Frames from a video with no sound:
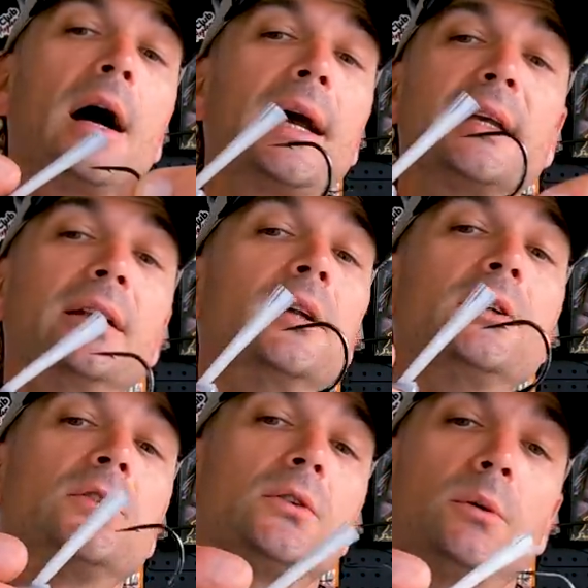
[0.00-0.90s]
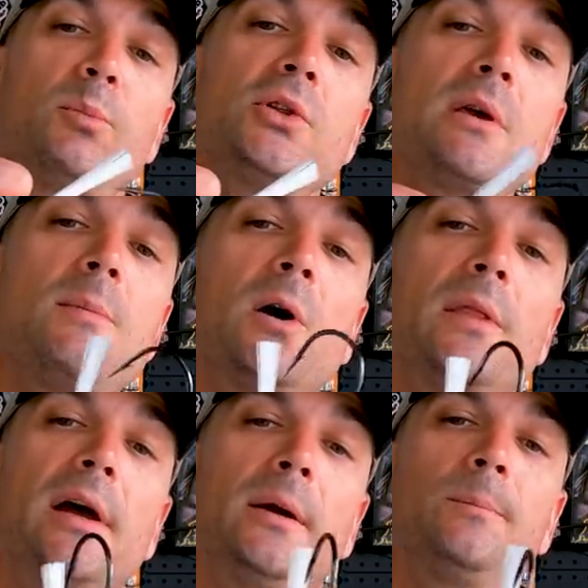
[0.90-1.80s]
I can put them
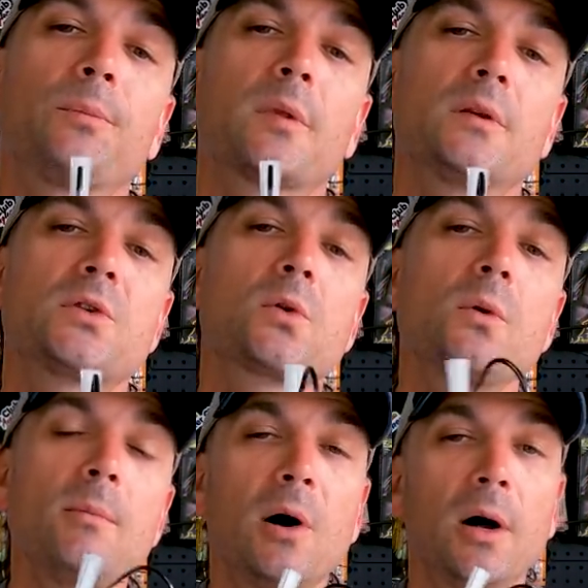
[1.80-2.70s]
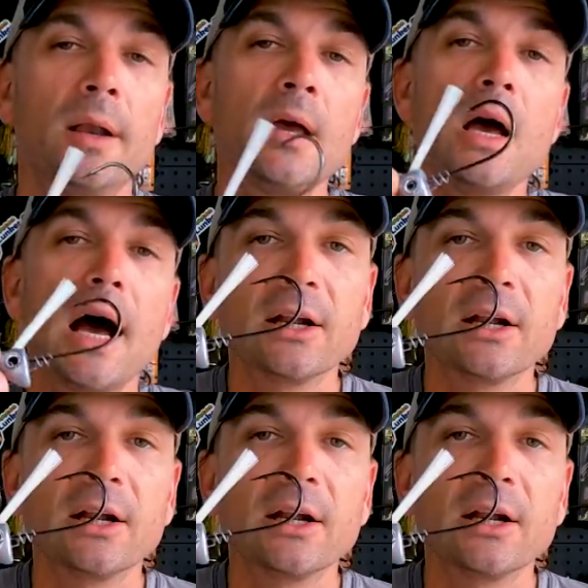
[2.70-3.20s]
on there, screw them on.